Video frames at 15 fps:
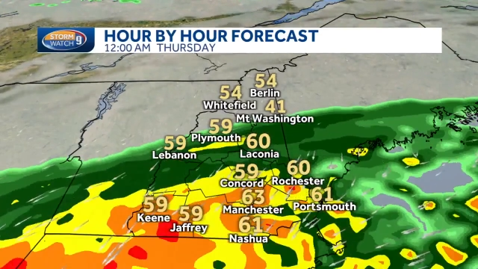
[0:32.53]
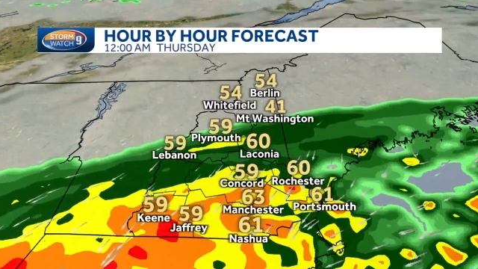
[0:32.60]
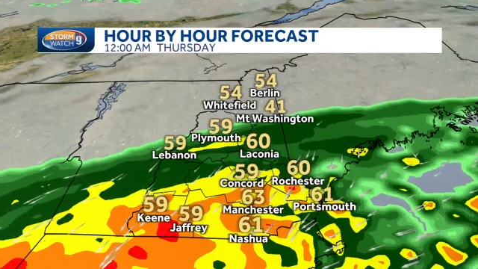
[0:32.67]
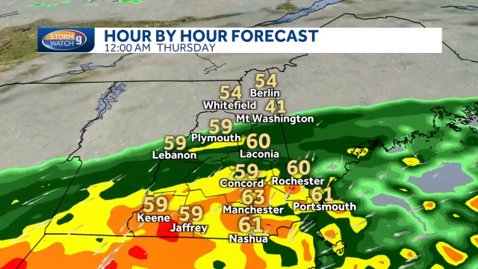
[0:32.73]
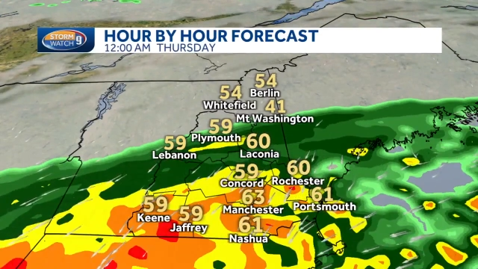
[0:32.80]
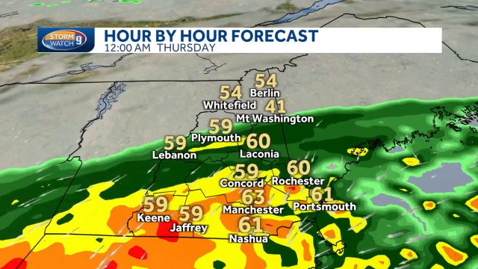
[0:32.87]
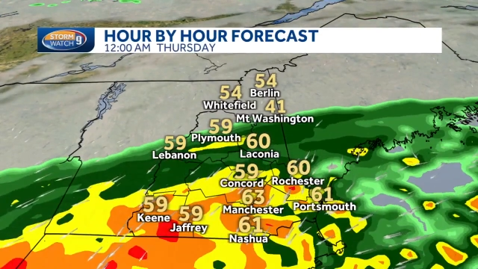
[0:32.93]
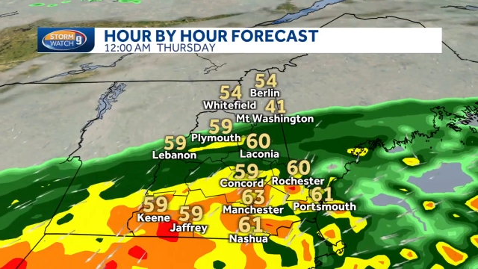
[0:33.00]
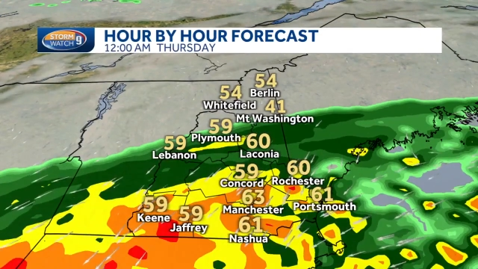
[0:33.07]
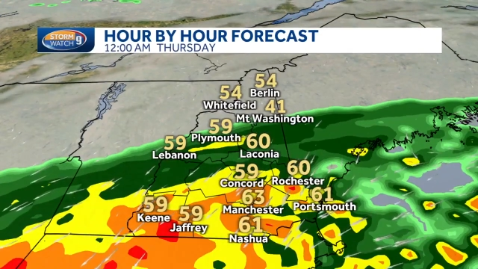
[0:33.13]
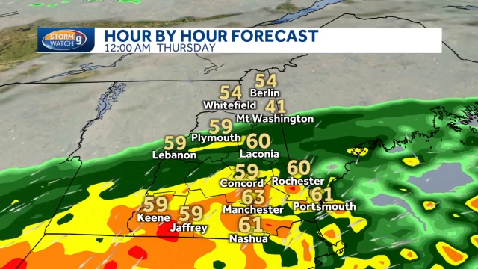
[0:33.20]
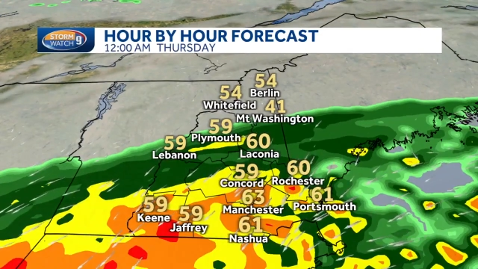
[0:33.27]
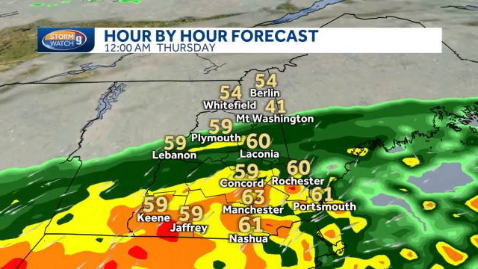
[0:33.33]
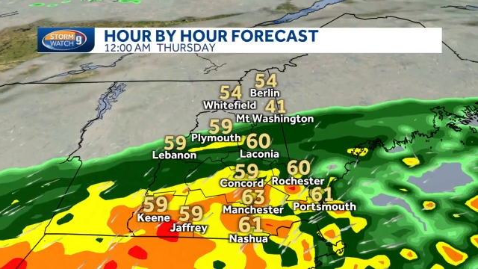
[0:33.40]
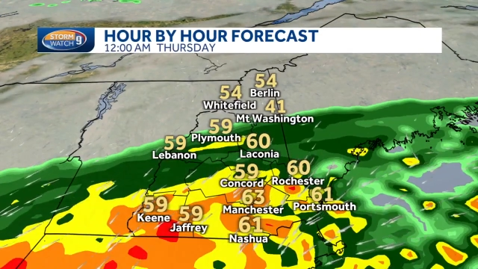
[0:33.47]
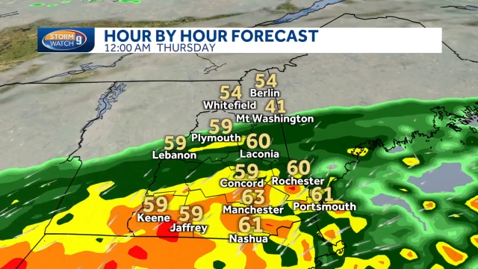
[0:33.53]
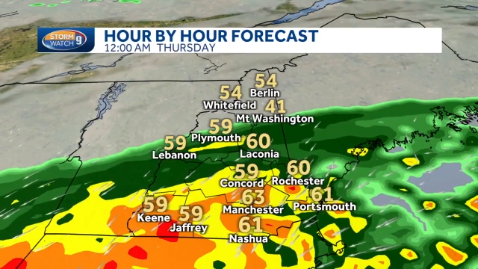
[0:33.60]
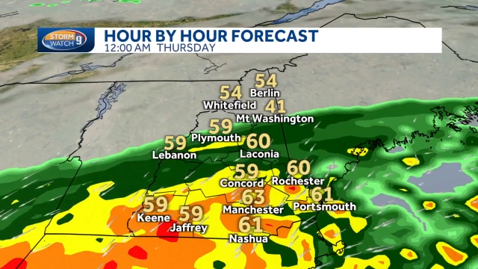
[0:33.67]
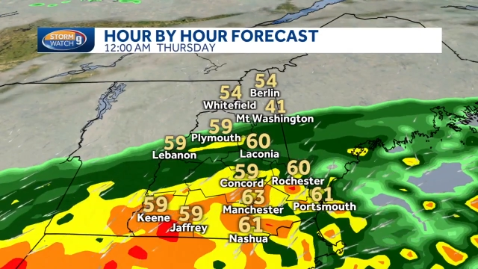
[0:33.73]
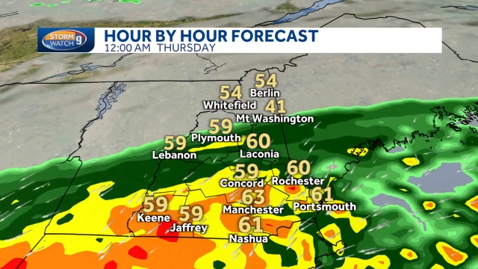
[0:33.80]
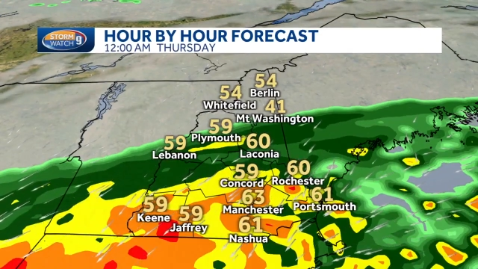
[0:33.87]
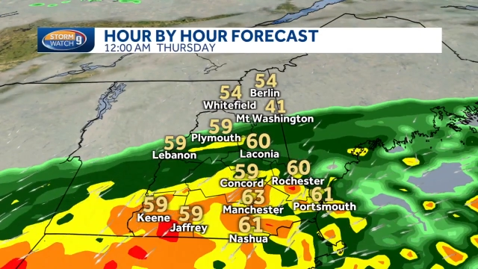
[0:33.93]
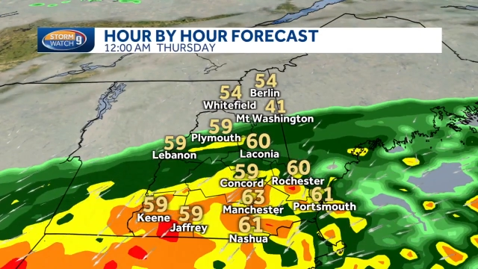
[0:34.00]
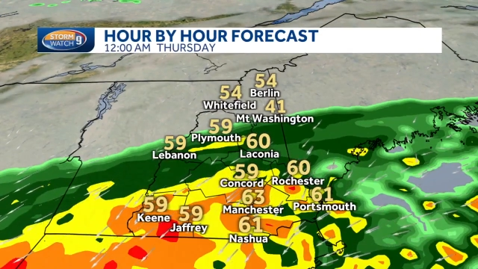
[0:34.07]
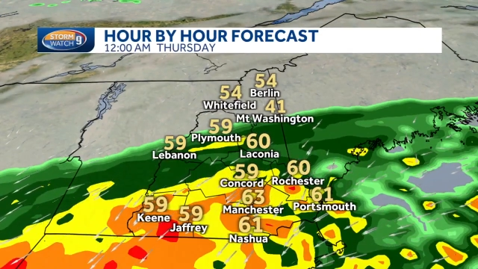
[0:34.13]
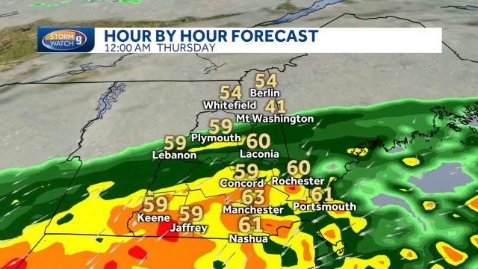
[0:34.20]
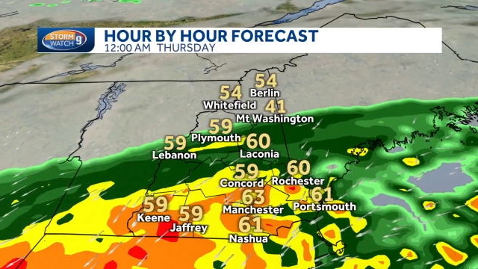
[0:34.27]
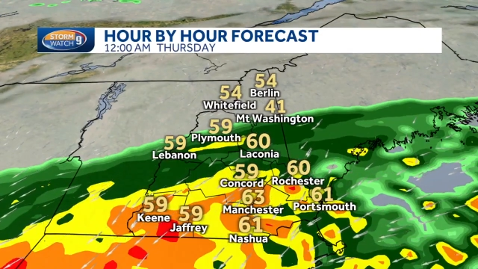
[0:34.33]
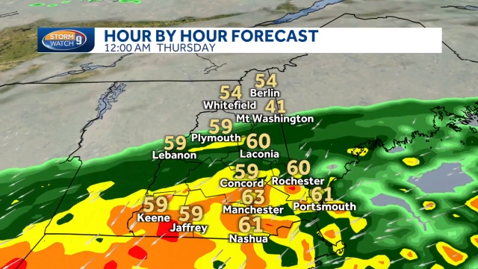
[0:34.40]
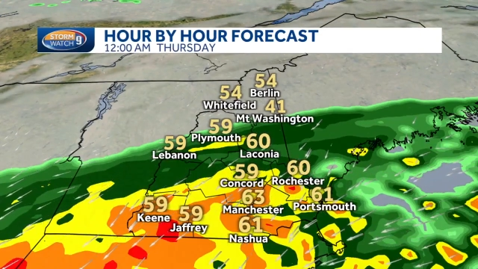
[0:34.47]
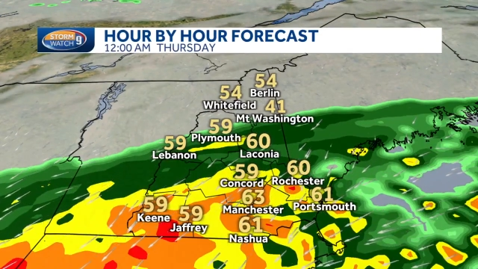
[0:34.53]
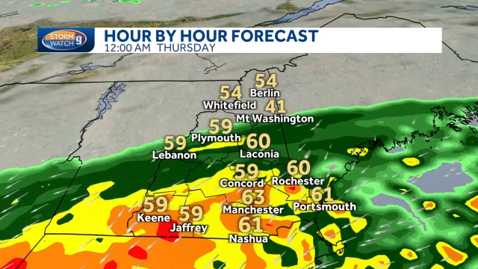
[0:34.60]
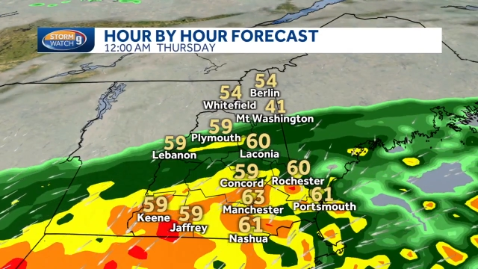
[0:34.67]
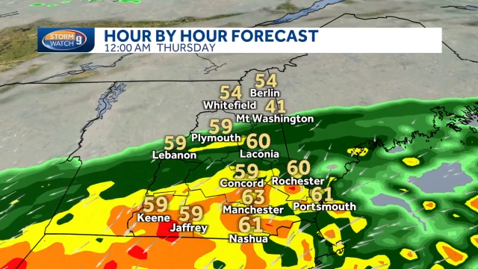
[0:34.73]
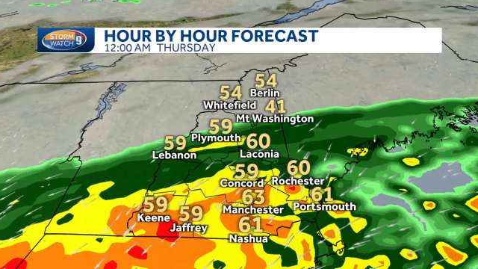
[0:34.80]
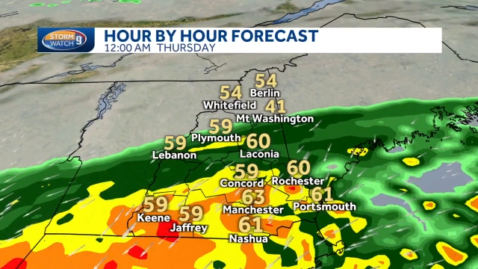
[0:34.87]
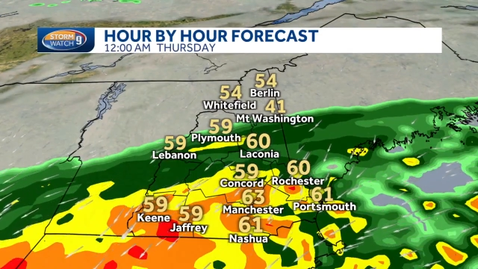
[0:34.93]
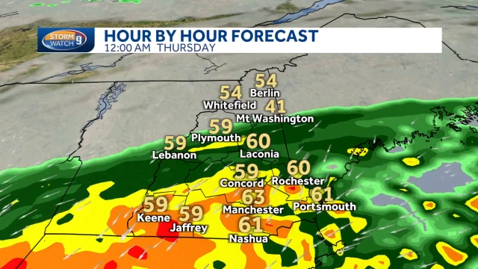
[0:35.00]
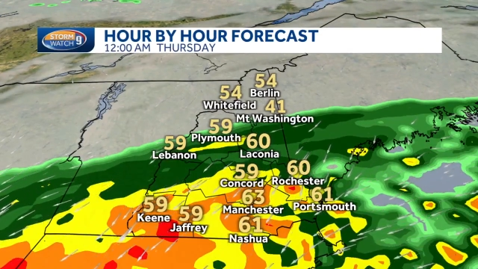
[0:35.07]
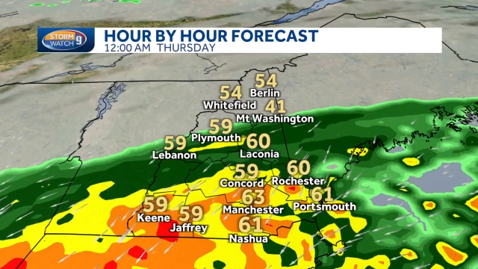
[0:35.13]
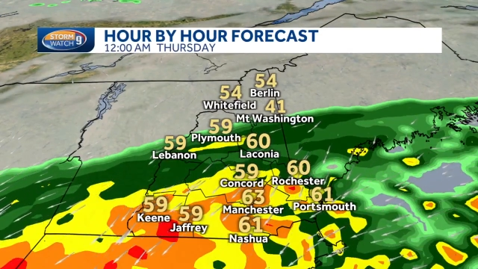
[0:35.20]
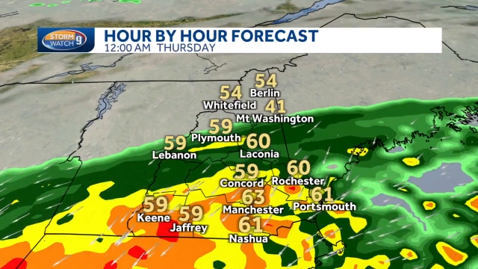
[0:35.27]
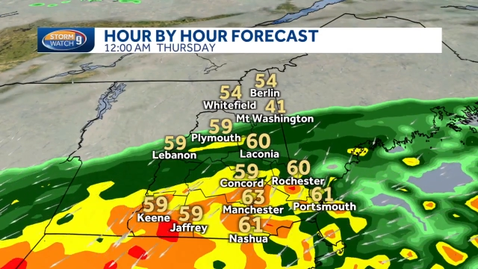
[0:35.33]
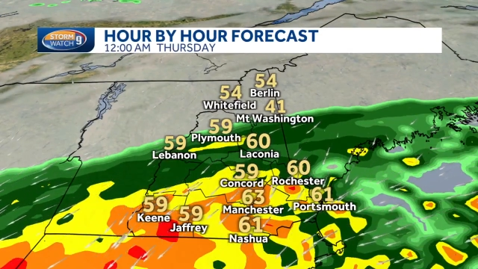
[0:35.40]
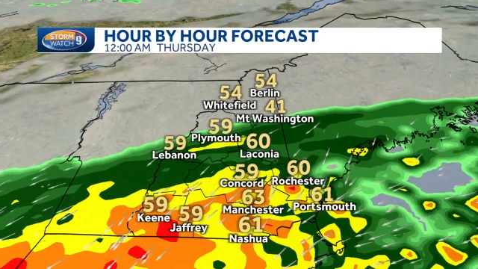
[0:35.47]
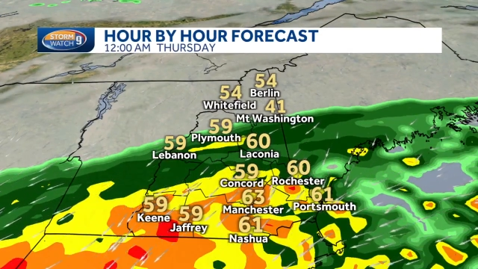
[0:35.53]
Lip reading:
(no speaker visible)